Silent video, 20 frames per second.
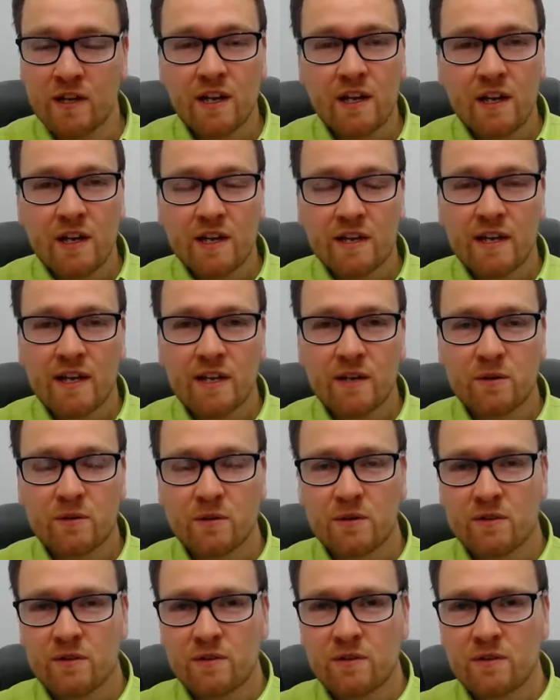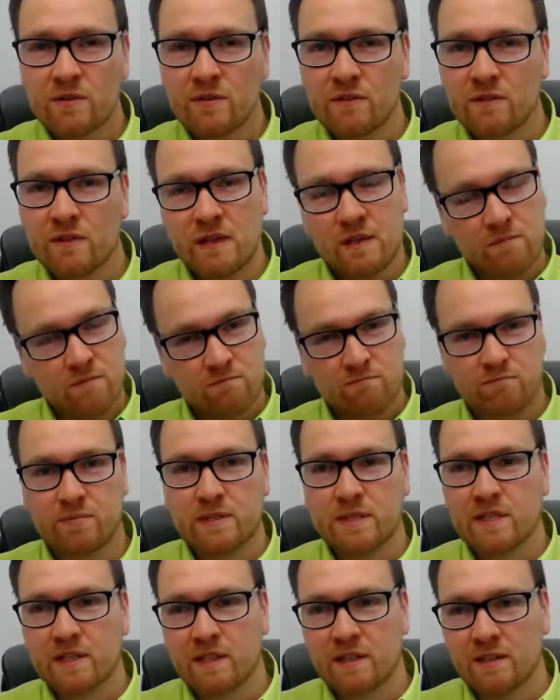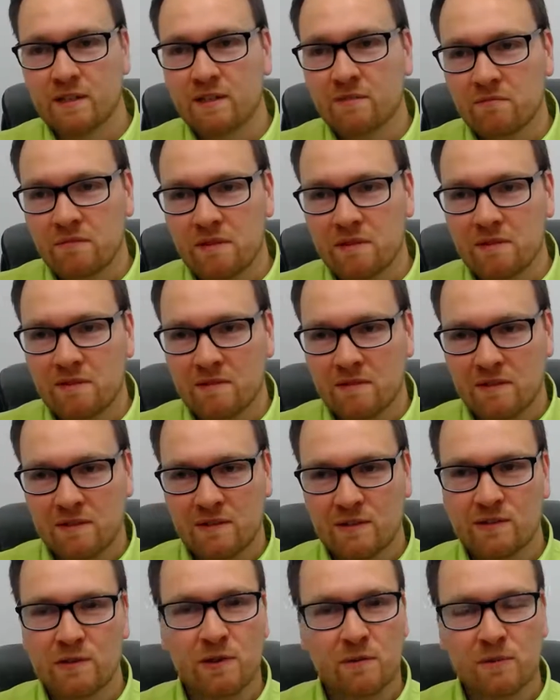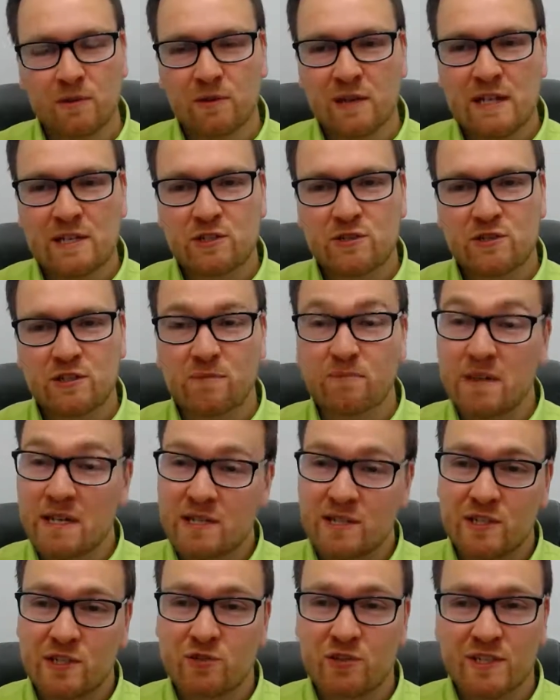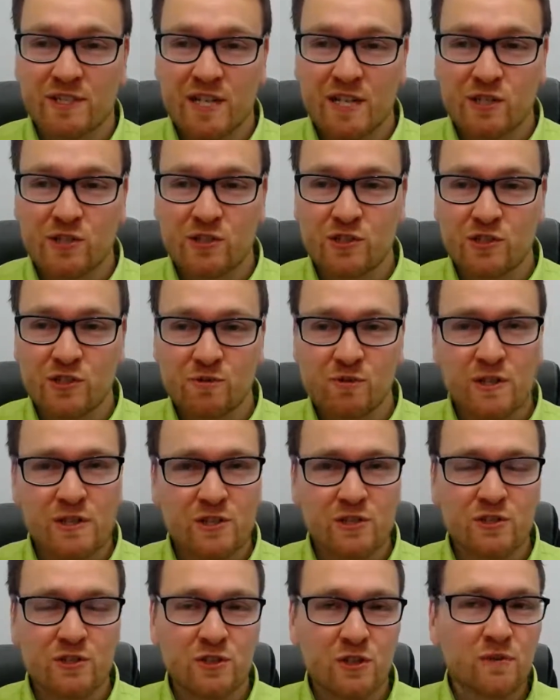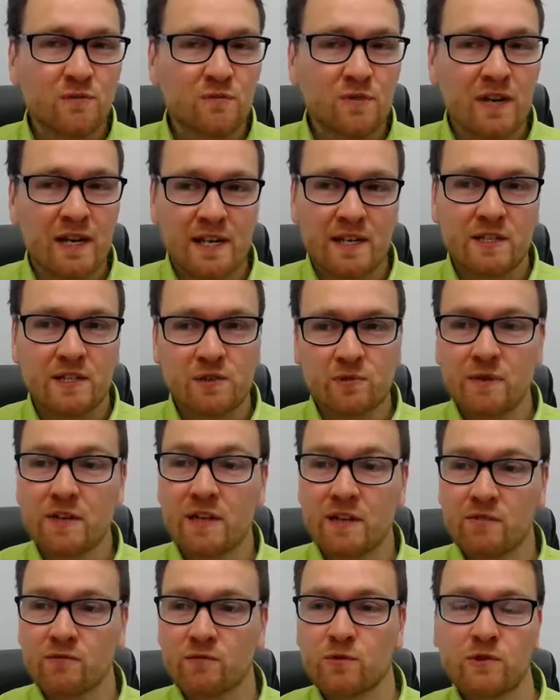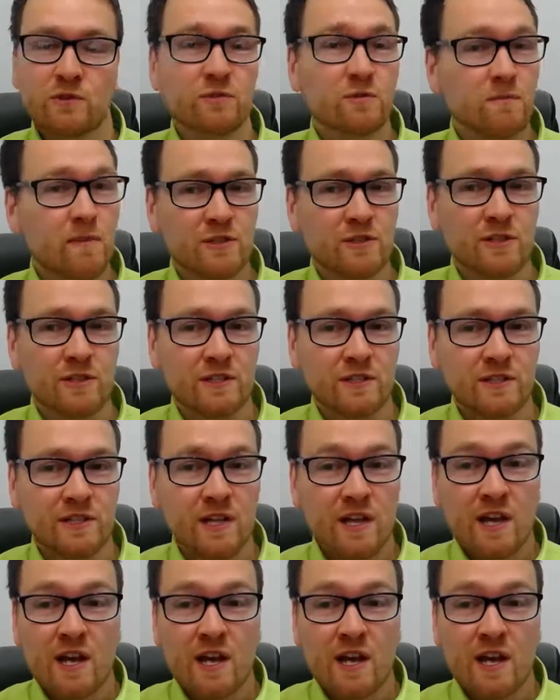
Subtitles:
Now, particular nominal ledgers are basic transactions which don't relate to an invoice or a purchase.